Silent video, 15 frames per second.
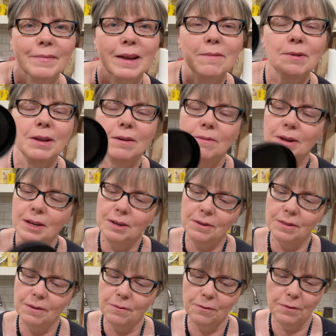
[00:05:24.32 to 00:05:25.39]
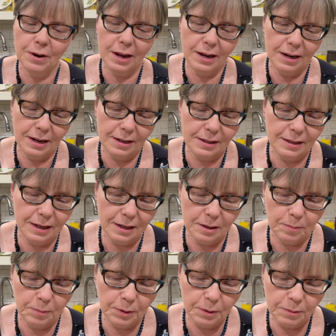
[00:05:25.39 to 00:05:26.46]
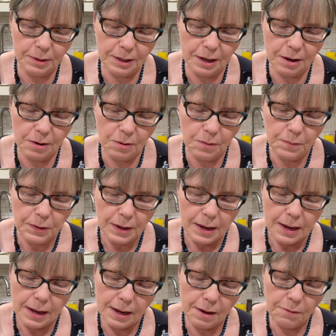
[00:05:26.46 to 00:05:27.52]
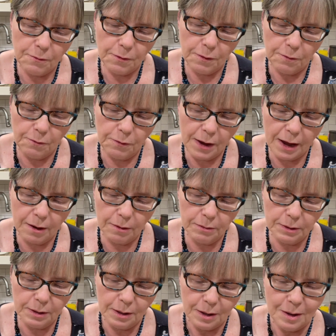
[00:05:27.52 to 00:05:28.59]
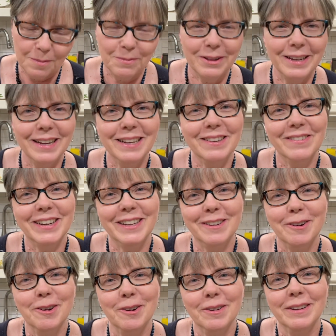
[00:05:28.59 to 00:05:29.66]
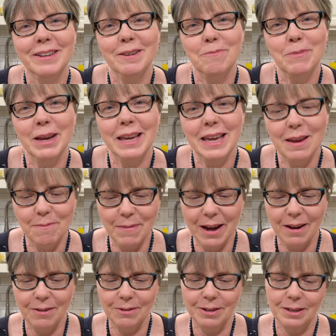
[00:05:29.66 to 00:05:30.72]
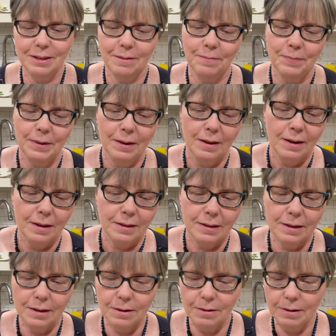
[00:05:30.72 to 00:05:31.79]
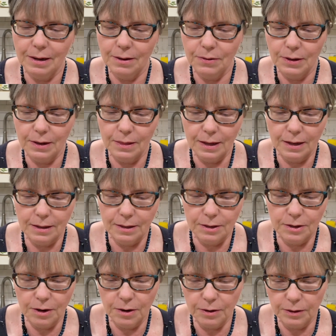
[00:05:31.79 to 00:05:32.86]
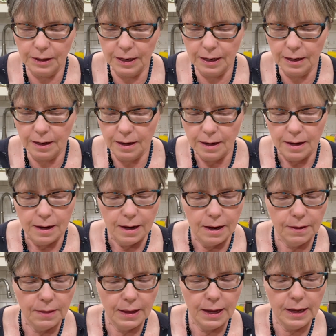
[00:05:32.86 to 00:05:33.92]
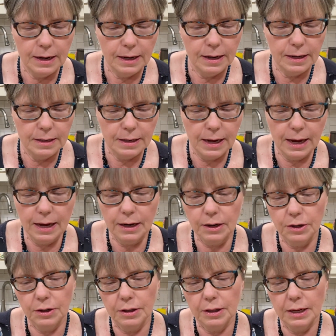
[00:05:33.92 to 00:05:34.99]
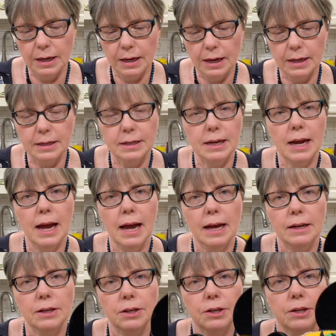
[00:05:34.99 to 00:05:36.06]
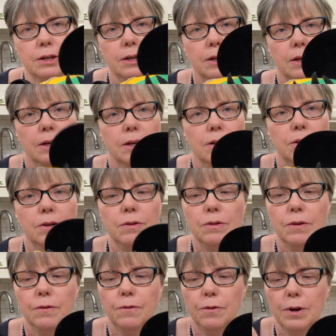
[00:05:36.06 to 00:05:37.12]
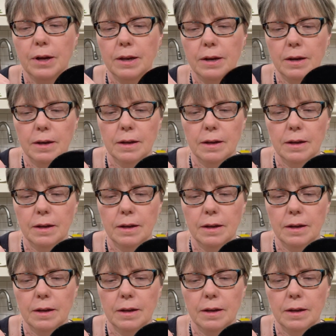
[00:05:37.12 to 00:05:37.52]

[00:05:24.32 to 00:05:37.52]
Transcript: I'm going to read you the front. It says, Pluto, if found, please return to Mickey Mouse. So I think that's darling. And that is actually attached to the front